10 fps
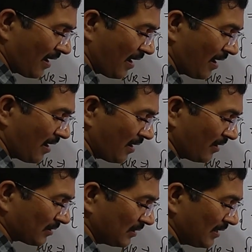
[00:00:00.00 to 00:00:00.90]

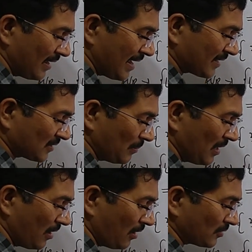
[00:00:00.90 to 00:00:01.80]
or x
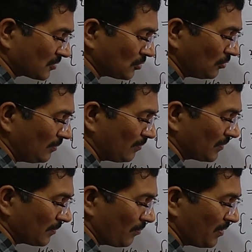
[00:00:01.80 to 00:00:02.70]
belongs to
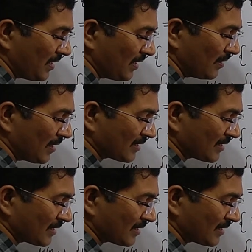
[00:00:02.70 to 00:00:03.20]
B.